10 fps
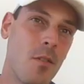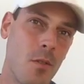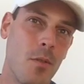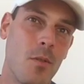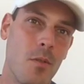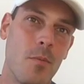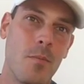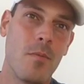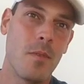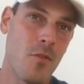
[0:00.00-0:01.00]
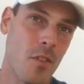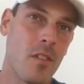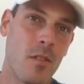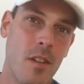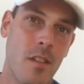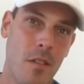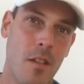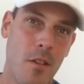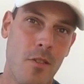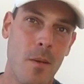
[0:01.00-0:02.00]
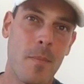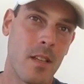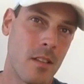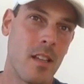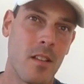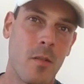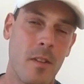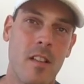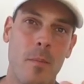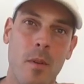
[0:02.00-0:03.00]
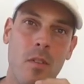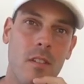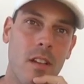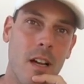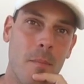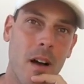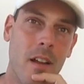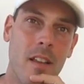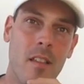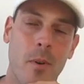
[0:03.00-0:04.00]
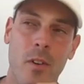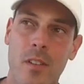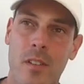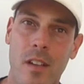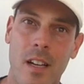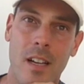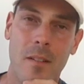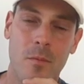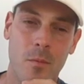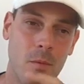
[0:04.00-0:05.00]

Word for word: who who Johnson, who has a sister ship that obviously built uh, mine and his boats, um,